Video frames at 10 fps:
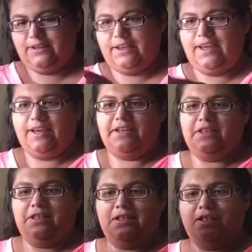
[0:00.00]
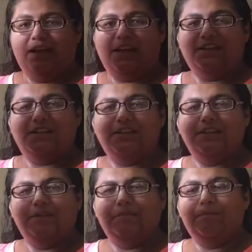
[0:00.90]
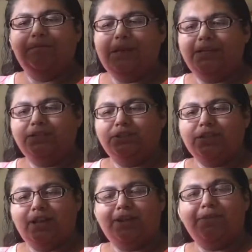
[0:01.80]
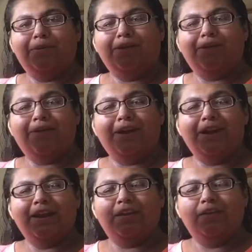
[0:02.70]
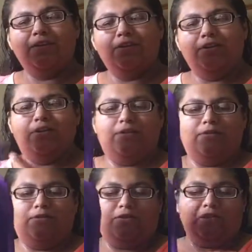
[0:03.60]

and I like the mesh kind of part right here for